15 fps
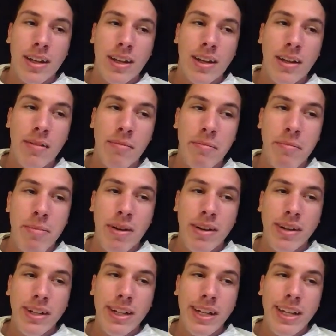
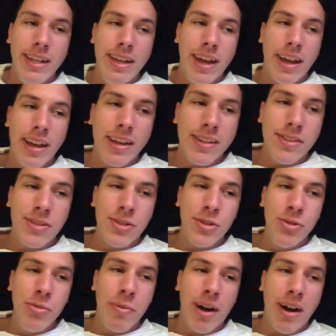But he has
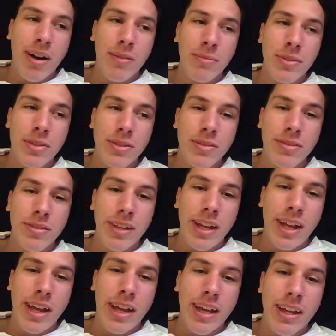two moms,
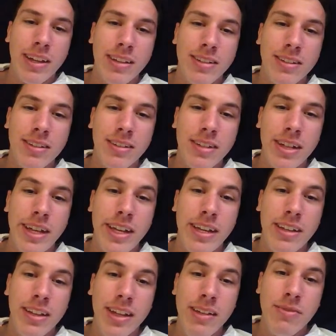and he
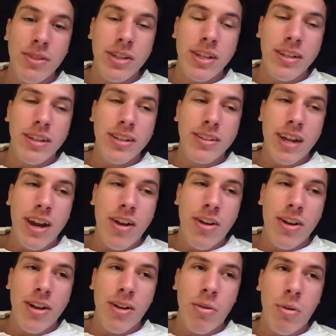lives in this
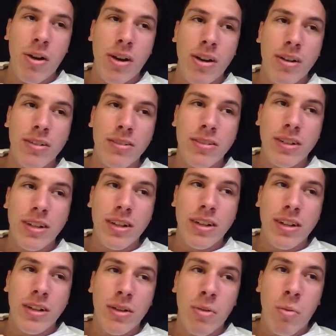area where
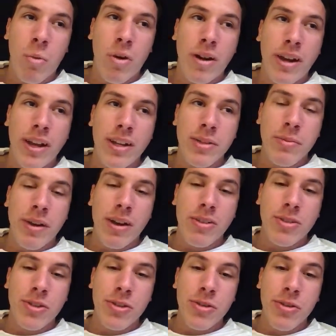what his
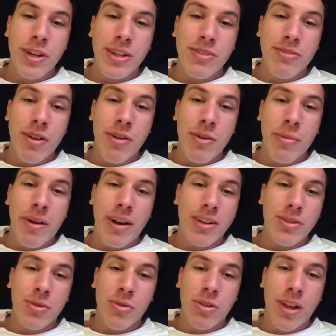parents are doing is frowned upon
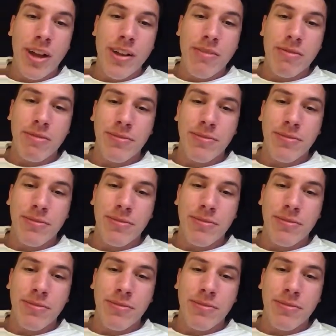his whole life.